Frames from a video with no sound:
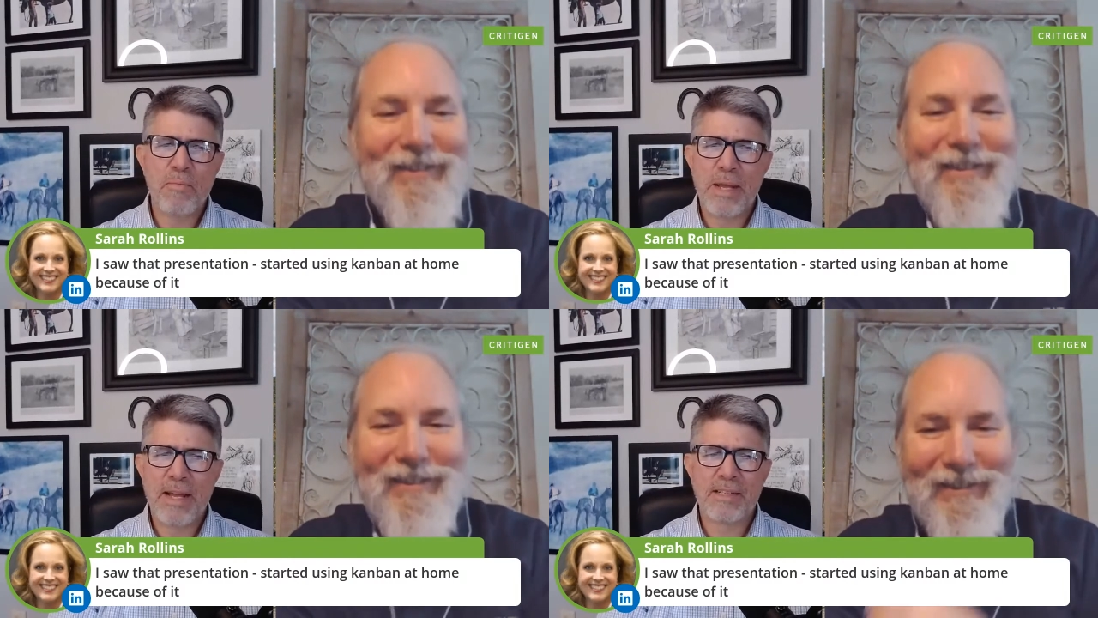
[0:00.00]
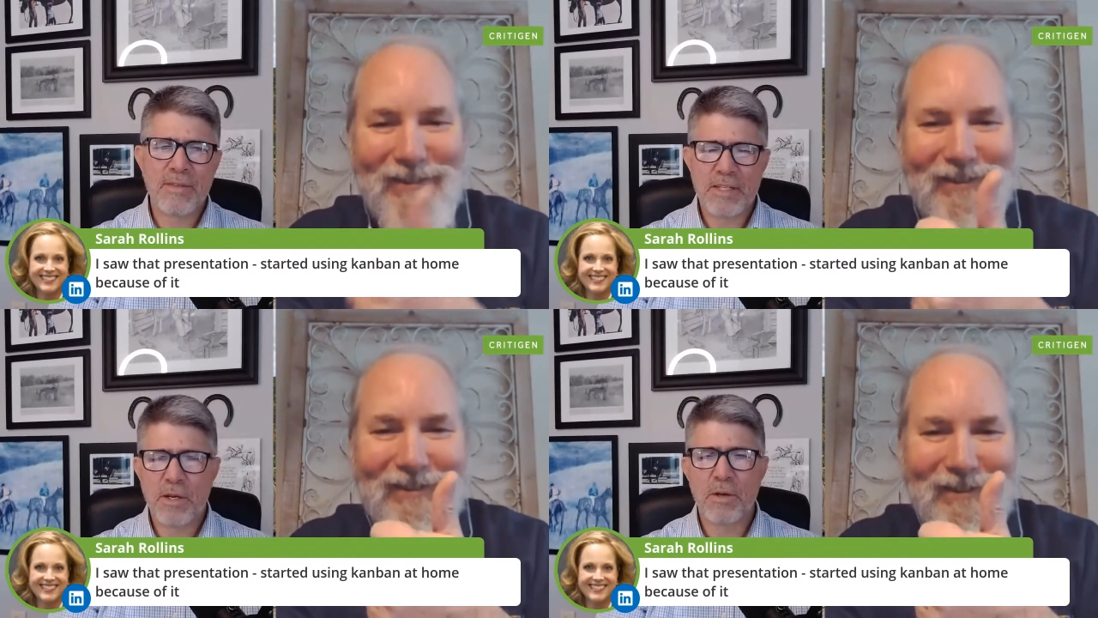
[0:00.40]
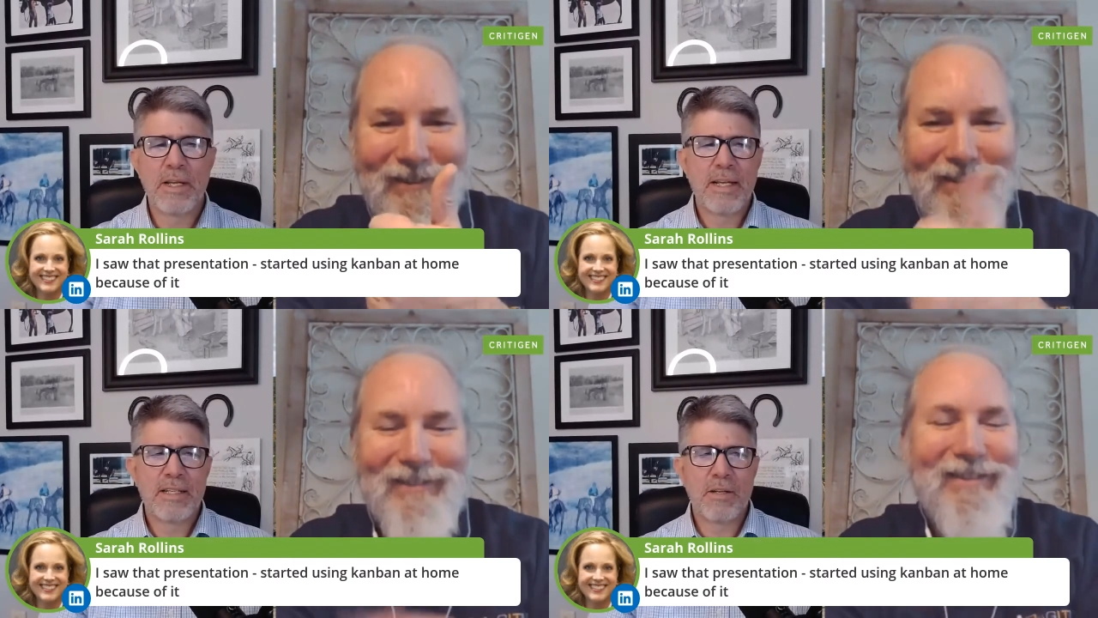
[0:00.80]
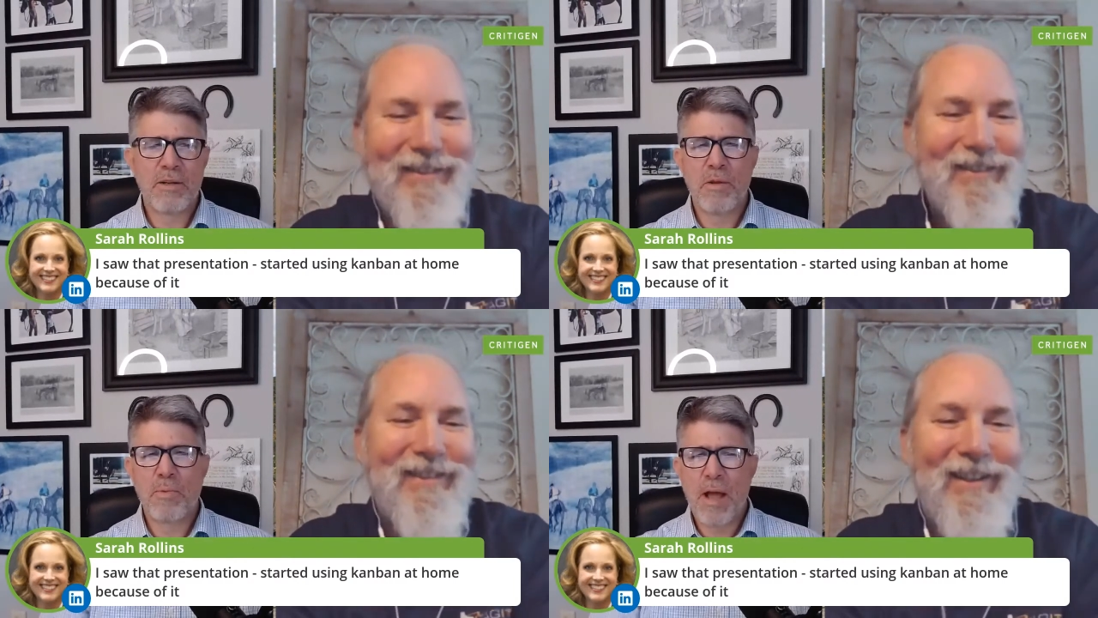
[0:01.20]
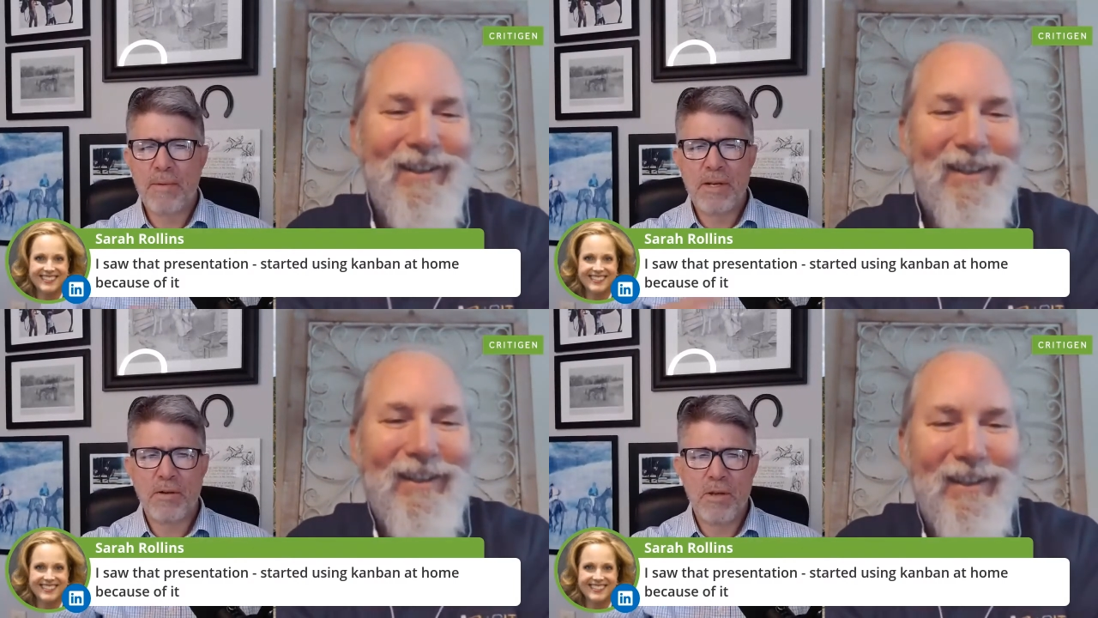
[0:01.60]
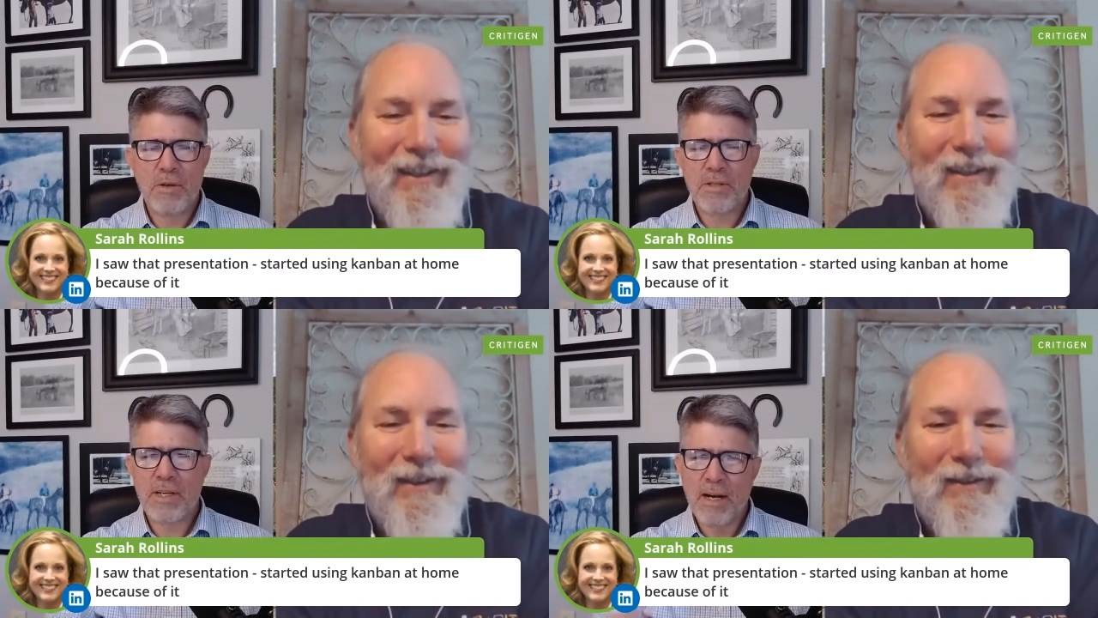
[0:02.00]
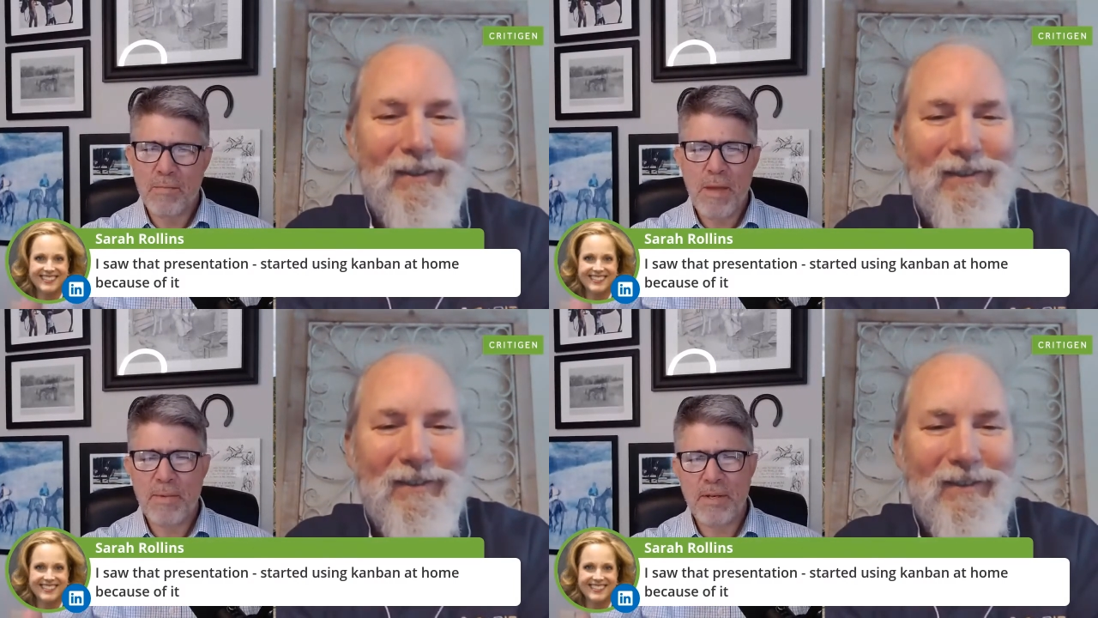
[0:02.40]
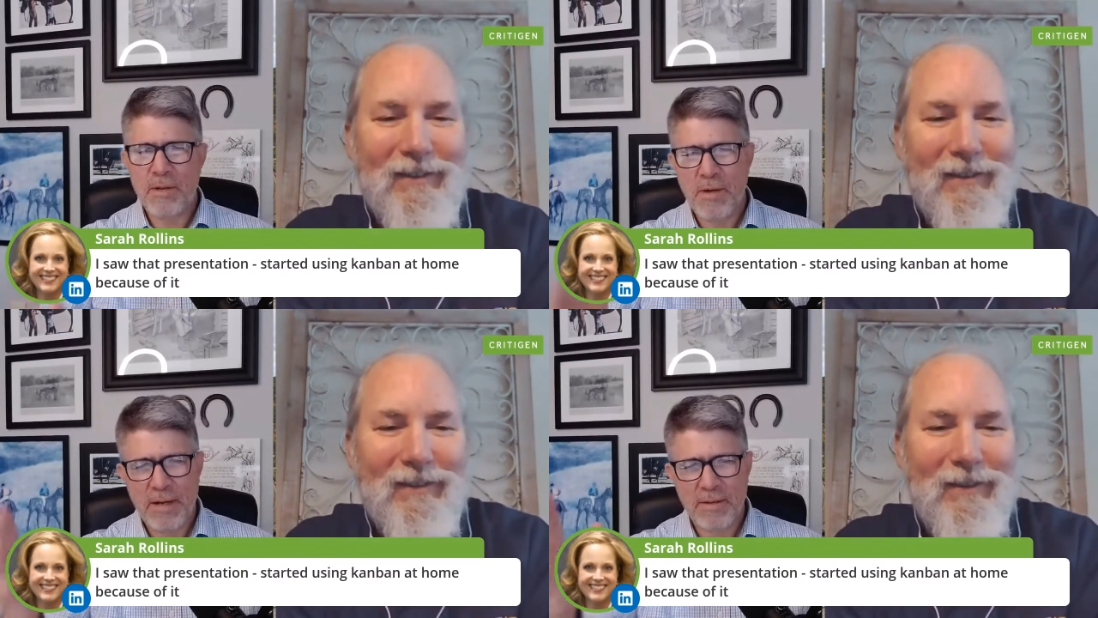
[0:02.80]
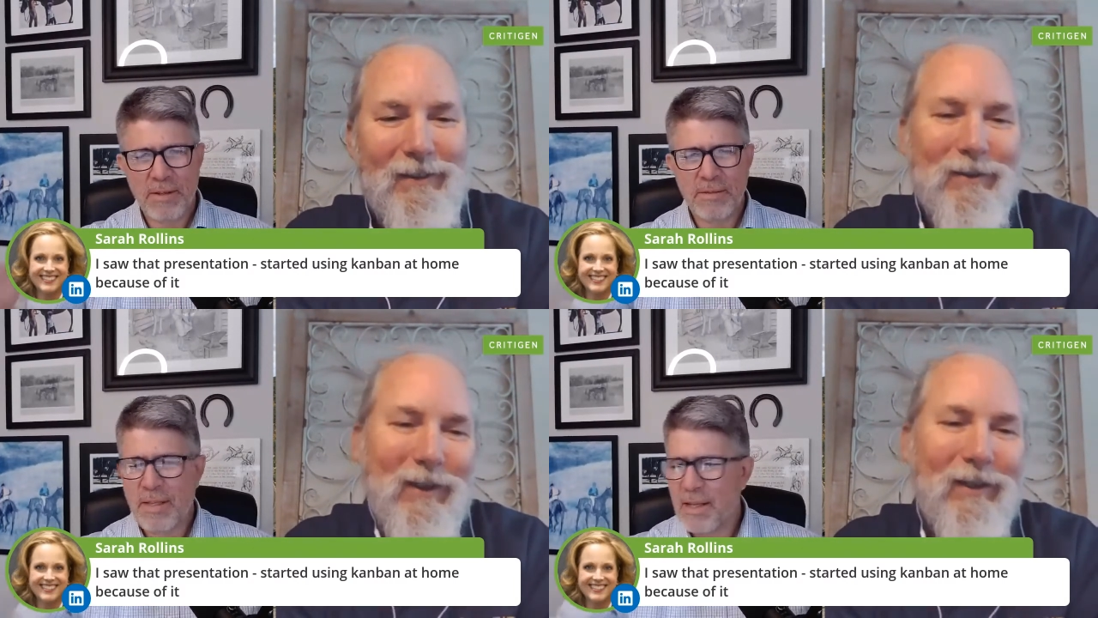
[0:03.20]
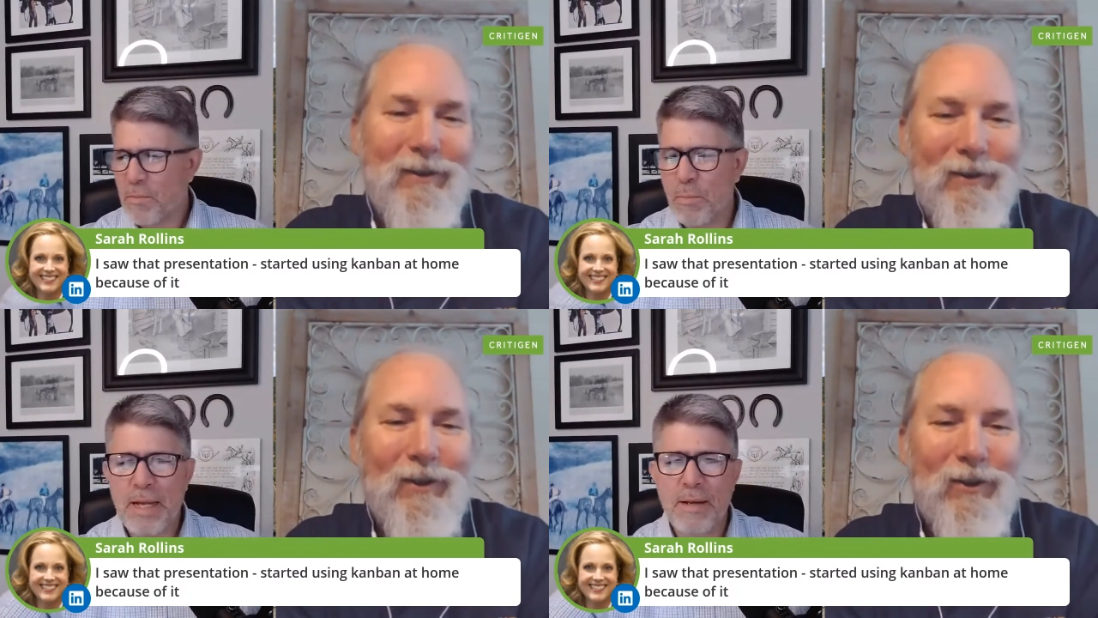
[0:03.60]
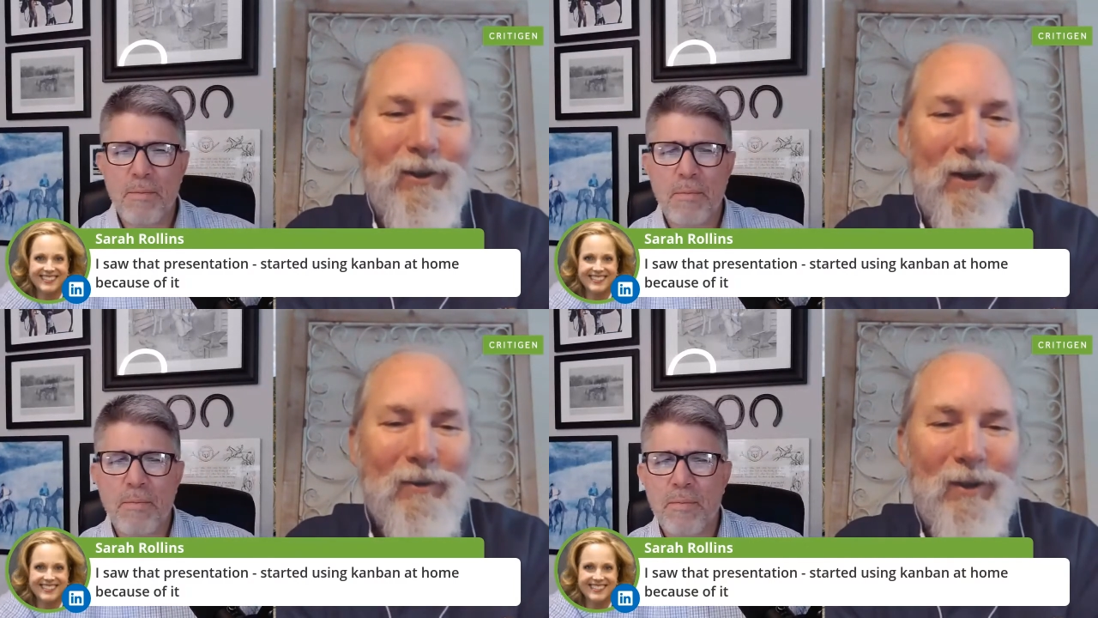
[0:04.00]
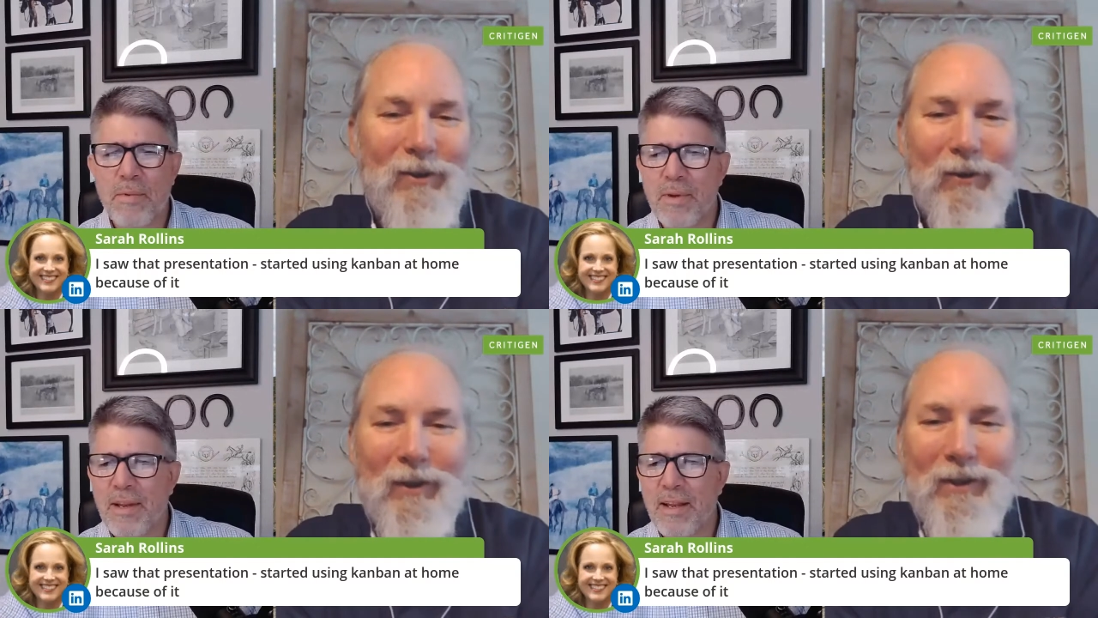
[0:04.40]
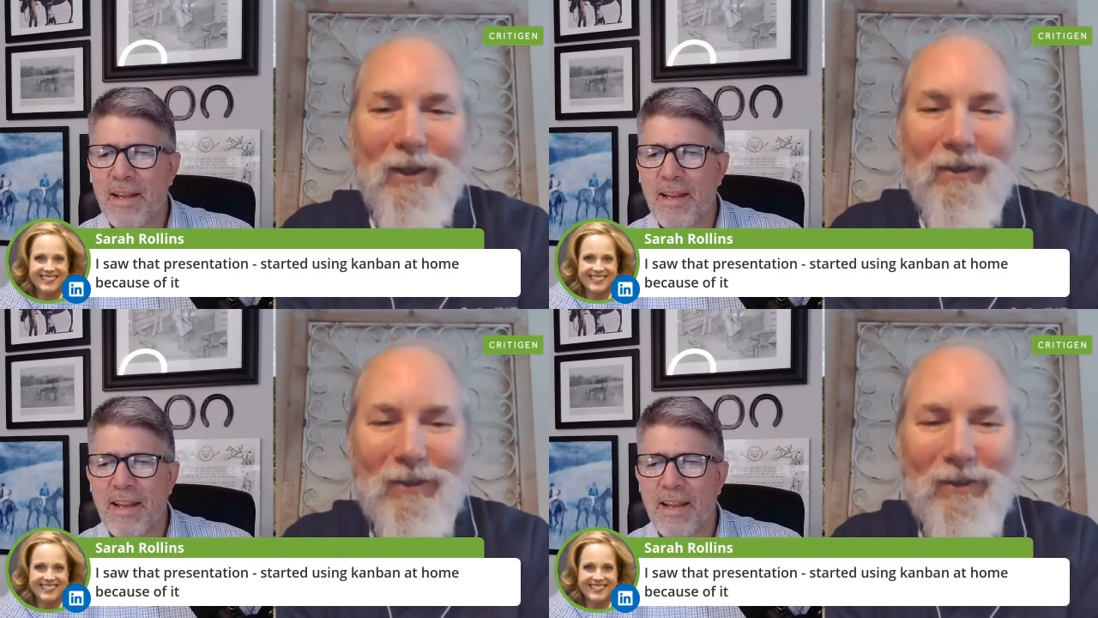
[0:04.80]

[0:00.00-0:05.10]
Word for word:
Speaker 1: because of it. So so you probably don't know Sarah. Maybe you do. I don't know. But, looks, her name
Speaker 2: looks familiar.